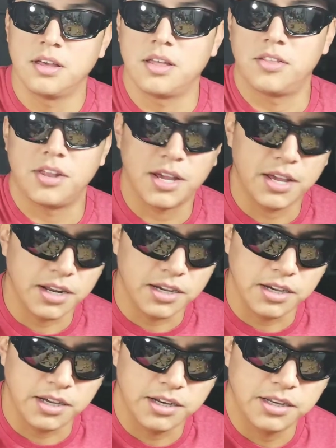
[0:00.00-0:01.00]
And then I gotta
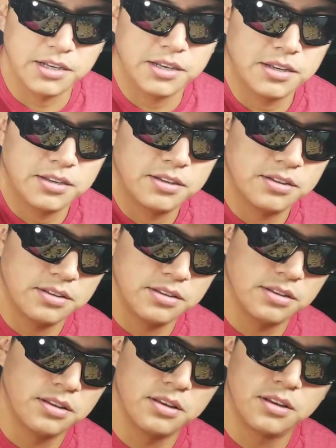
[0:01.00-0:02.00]
cut it
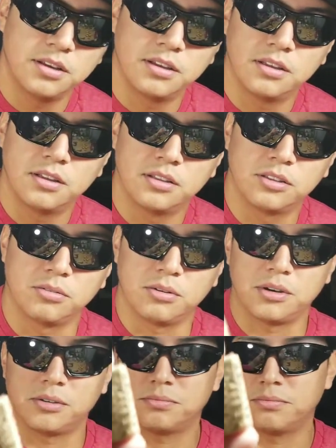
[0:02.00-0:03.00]
to
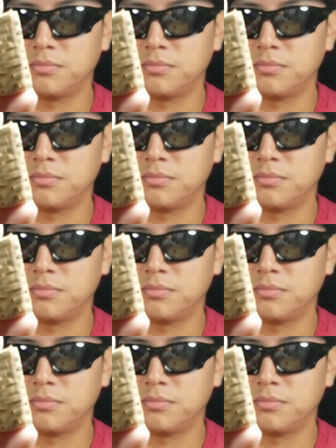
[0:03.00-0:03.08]
where